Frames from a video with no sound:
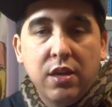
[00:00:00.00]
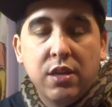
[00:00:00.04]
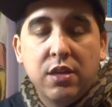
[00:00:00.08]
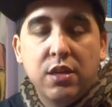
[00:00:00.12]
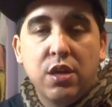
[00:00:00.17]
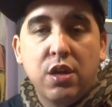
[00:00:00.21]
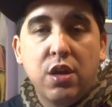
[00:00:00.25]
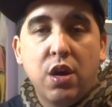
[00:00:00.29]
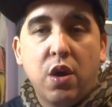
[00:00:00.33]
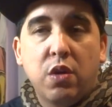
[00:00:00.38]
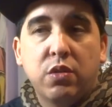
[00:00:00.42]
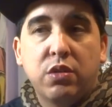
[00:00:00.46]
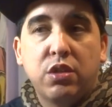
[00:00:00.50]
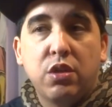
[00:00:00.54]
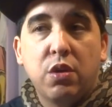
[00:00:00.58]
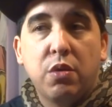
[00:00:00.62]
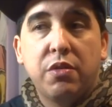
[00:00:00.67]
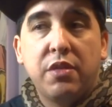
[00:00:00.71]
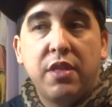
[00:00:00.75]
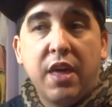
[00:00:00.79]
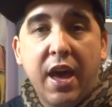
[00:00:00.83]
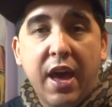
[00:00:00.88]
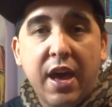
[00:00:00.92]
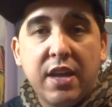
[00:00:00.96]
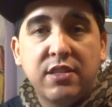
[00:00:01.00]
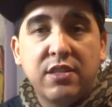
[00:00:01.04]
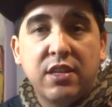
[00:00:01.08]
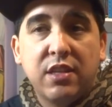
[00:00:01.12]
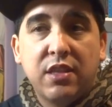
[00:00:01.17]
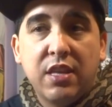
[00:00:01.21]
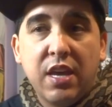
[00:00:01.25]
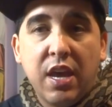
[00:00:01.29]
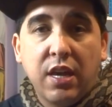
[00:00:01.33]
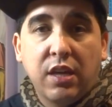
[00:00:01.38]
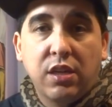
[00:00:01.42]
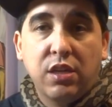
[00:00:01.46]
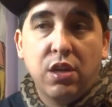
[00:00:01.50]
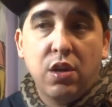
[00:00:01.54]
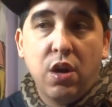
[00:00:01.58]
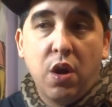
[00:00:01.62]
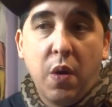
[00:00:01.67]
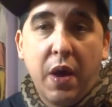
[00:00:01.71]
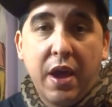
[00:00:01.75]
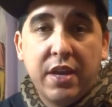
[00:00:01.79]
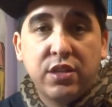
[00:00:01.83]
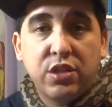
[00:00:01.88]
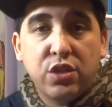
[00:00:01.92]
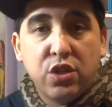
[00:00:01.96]
You know, so that's the thing. You
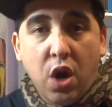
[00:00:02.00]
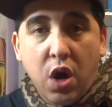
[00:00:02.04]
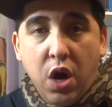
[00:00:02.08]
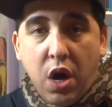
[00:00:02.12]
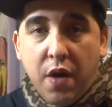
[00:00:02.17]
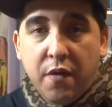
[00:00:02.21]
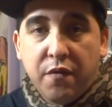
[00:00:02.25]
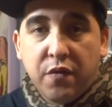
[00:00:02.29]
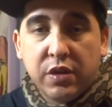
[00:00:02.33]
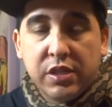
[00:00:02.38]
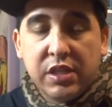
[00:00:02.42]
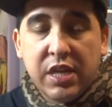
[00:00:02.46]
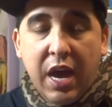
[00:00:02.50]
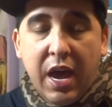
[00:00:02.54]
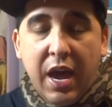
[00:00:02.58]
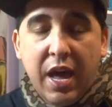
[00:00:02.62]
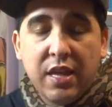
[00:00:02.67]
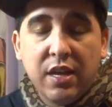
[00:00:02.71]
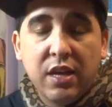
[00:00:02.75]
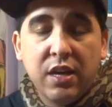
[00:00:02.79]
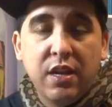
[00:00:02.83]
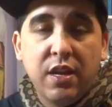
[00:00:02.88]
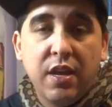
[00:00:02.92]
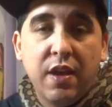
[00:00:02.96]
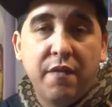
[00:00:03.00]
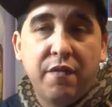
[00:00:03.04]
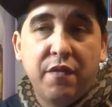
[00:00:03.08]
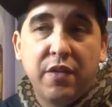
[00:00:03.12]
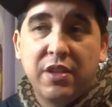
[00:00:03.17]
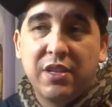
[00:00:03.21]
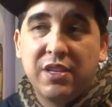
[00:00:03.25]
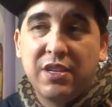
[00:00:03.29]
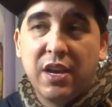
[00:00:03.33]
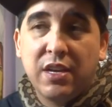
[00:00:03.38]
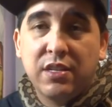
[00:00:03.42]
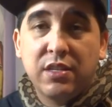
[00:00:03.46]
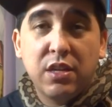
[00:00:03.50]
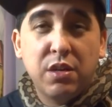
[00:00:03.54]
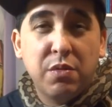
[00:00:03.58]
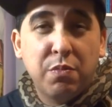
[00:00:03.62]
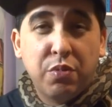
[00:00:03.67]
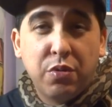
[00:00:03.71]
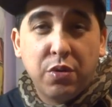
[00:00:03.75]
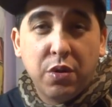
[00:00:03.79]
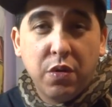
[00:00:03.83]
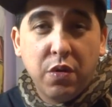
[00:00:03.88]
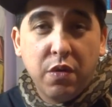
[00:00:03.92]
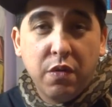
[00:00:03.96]
know, I start off with Tylan. If it doesn't
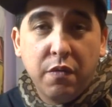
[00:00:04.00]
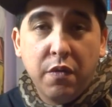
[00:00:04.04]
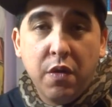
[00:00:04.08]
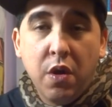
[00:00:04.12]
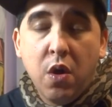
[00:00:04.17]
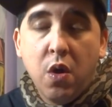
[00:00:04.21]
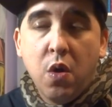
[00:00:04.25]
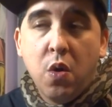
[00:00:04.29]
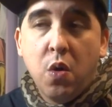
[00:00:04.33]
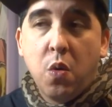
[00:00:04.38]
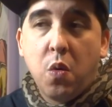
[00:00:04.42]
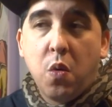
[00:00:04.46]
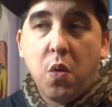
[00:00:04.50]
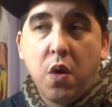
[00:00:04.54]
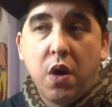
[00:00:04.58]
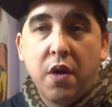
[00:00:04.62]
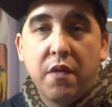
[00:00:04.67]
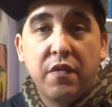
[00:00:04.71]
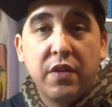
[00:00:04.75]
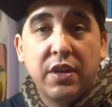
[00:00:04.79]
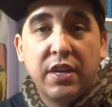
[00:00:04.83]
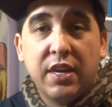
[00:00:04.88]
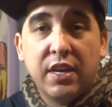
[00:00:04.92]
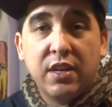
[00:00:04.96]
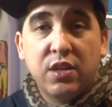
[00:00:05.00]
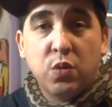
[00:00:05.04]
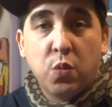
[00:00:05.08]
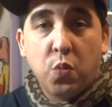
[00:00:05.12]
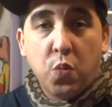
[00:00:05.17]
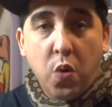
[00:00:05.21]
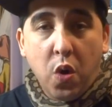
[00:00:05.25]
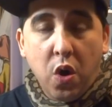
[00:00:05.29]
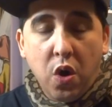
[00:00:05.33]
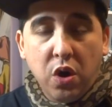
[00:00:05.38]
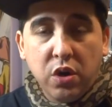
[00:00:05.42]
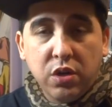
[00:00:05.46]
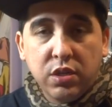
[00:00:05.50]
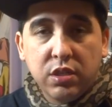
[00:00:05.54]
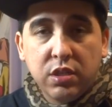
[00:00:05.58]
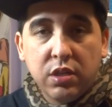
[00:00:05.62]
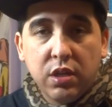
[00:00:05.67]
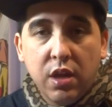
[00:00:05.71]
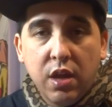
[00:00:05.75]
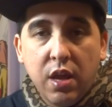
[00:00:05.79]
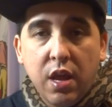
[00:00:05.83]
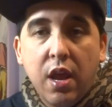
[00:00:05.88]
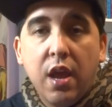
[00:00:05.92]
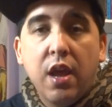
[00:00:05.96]
improve or if it gets
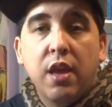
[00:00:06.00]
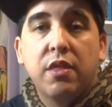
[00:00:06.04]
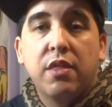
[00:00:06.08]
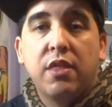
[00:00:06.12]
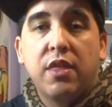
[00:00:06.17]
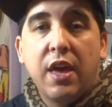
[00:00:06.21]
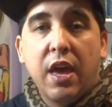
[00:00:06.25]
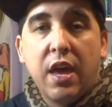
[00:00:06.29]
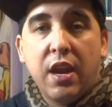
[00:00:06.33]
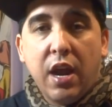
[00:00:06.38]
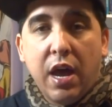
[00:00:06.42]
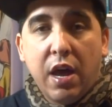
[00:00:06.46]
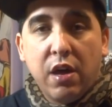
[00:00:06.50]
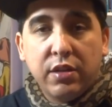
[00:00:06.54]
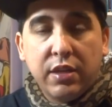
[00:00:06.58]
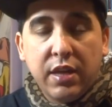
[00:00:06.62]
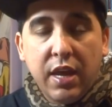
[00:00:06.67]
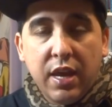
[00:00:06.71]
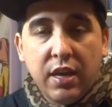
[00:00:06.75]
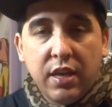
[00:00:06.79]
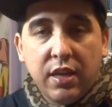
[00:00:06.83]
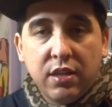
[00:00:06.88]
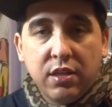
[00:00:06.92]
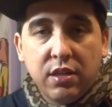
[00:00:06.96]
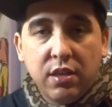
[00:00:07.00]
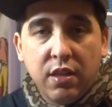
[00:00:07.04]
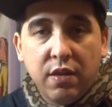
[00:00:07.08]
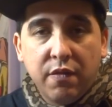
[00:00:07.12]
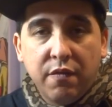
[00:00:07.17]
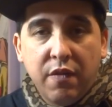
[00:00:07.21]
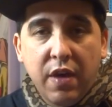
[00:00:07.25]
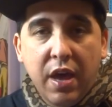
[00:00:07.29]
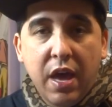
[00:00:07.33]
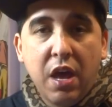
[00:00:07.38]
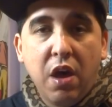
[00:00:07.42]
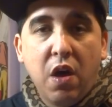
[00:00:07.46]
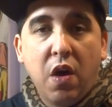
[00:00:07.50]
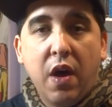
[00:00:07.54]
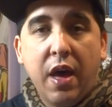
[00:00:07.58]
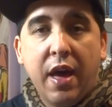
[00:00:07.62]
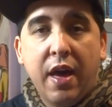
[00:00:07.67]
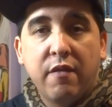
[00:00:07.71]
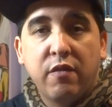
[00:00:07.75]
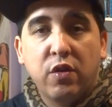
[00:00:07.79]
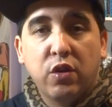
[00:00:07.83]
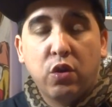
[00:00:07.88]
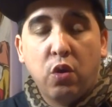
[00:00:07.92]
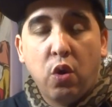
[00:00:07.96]
worse, then I'll take it to the vet. I'll
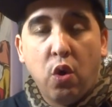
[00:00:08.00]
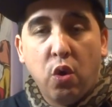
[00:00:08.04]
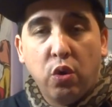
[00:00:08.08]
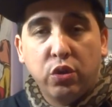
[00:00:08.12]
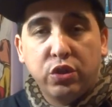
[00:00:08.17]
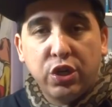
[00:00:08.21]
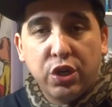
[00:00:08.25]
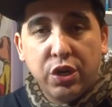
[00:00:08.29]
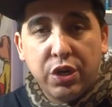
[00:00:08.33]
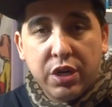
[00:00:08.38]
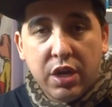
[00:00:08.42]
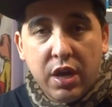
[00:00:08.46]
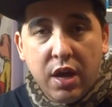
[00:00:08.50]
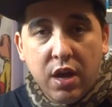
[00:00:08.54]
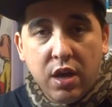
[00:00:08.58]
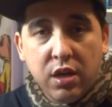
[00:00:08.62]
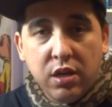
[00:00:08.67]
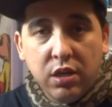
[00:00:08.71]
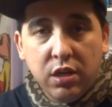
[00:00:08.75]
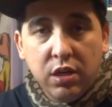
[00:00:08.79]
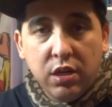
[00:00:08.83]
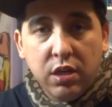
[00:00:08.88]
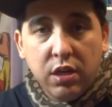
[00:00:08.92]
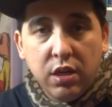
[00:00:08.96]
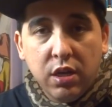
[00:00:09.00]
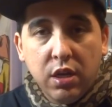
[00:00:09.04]
have a culture done.